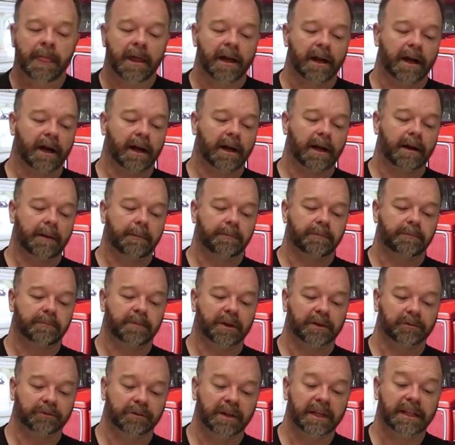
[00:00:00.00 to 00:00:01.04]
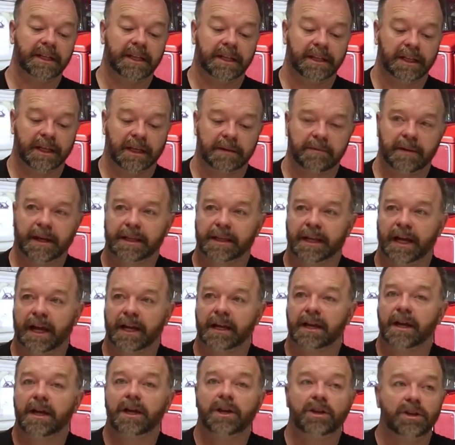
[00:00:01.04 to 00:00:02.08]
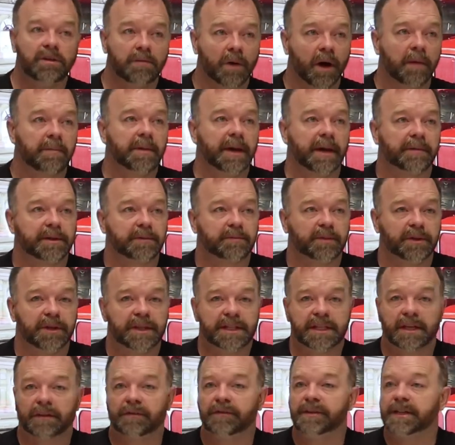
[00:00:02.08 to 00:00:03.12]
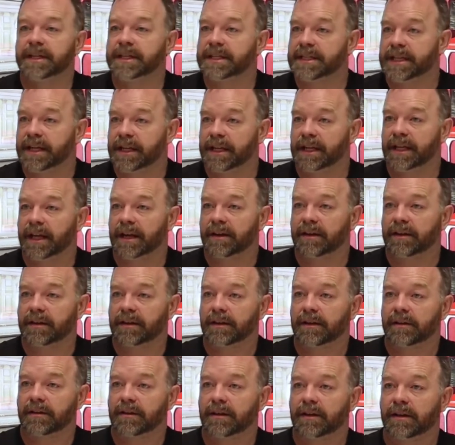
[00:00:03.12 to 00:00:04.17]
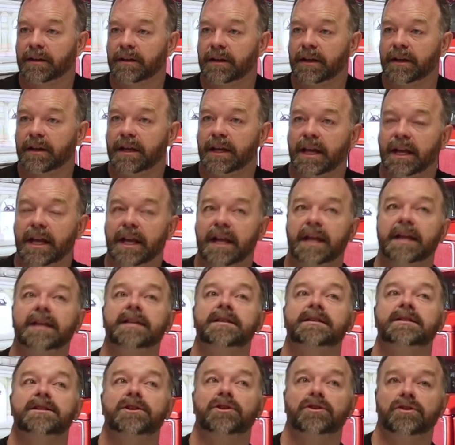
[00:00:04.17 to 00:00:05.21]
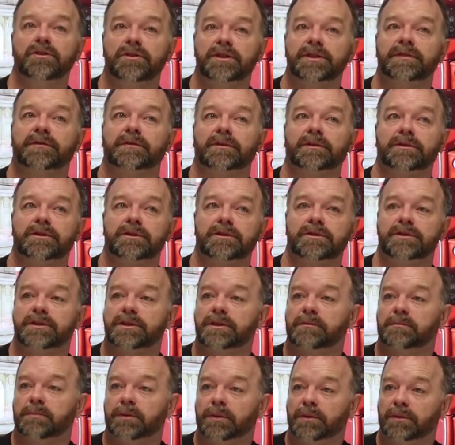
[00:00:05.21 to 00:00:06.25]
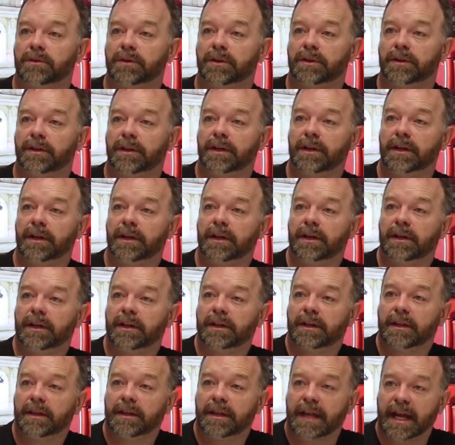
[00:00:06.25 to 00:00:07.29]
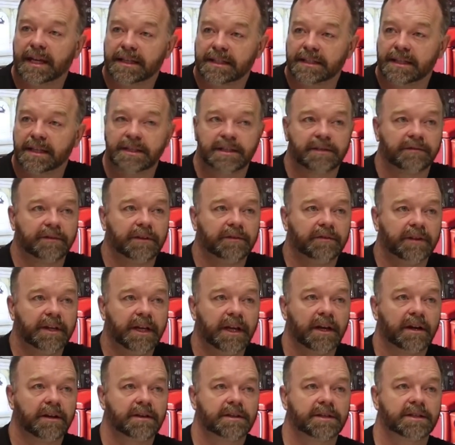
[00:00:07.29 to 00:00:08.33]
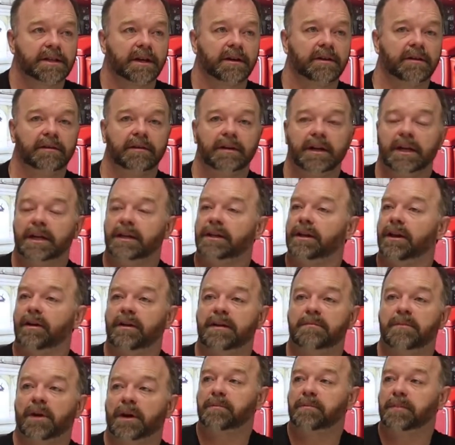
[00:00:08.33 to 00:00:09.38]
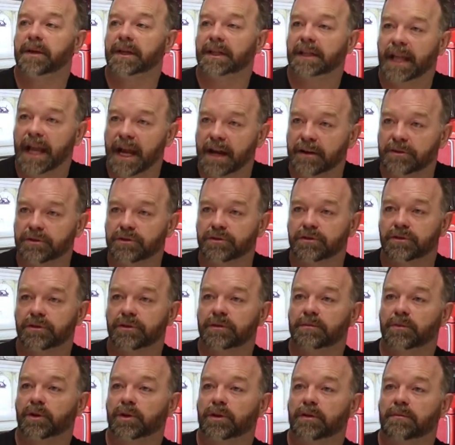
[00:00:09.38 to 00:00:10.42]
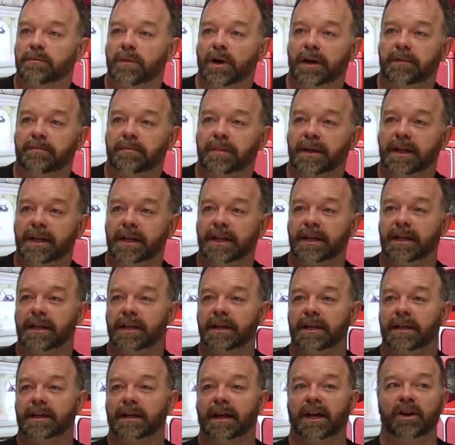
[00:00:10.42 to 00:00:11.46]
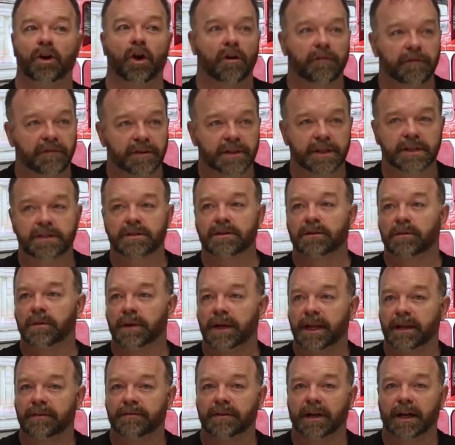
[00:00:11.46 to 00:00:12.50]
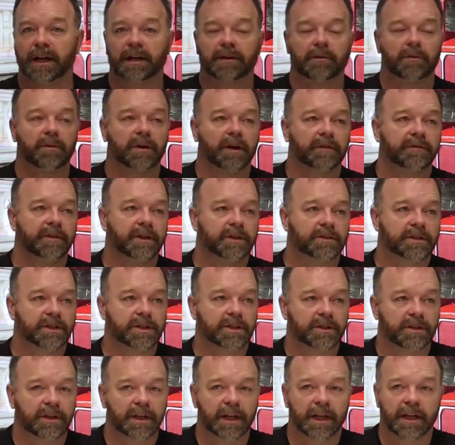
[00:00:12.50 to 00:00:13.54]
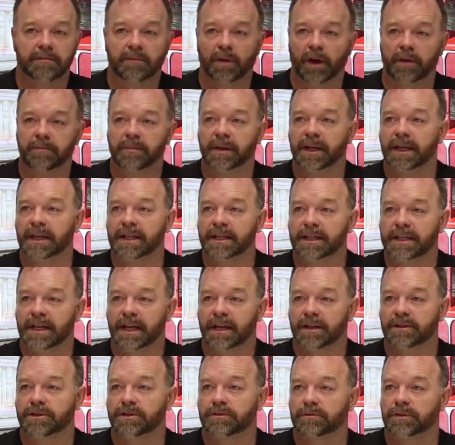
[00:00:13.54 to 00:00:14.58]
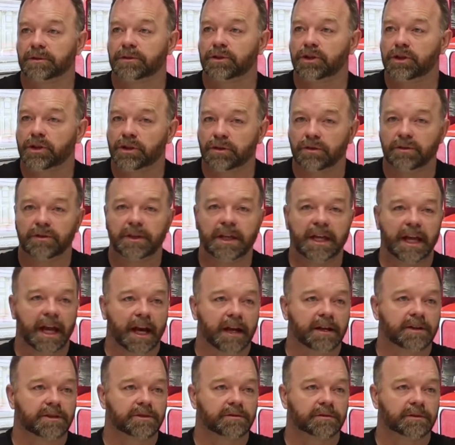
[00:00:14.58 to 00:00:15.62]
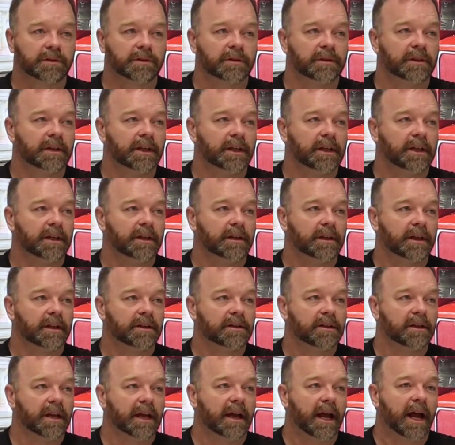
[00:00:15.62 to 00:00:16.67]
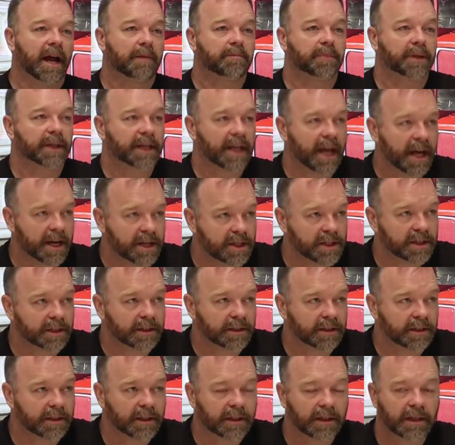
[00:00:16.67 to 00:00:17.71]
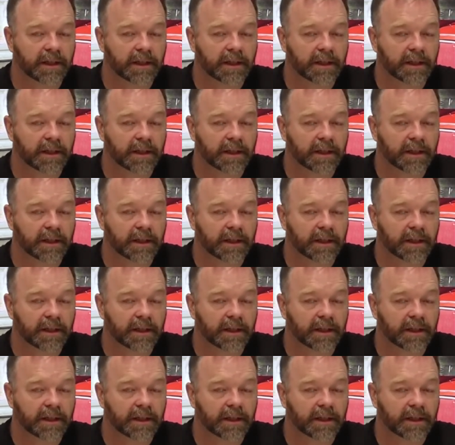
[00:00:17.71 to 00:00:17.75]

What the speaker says: But really think about that. You might be able to put yourself in a setting that is useful to support that sense of the video. So, you know, it be a lounge room or it might be an office or whatever, wherever you're shooting. It might be contextual to the actual application,